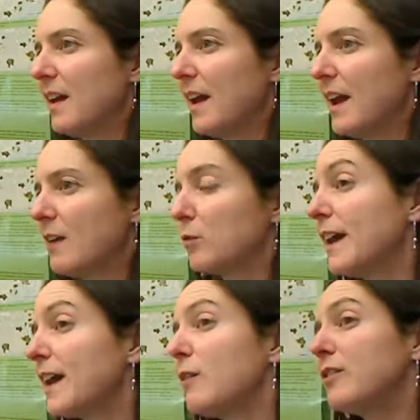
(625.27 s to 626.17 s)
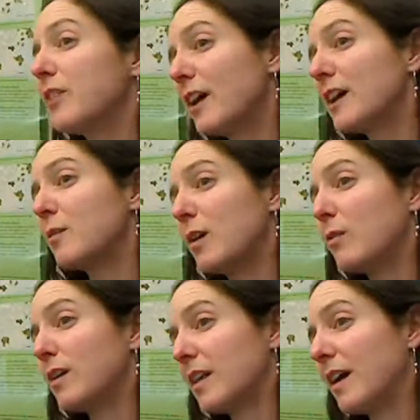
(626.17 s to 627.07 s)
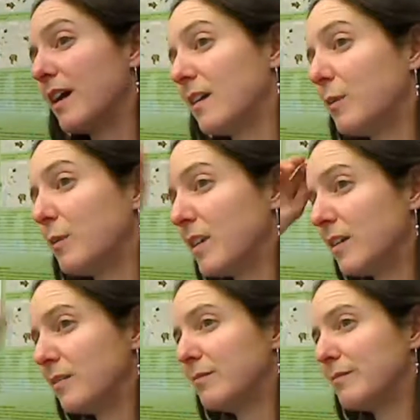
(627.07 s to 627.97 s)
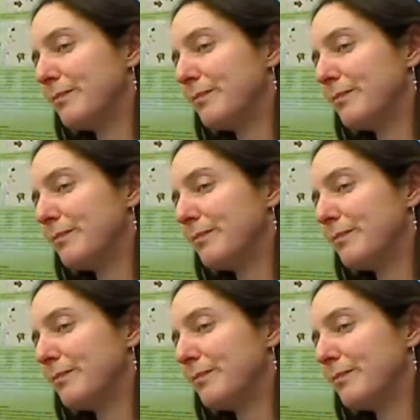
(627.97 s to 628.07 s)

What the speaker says: well, like I was talking about with the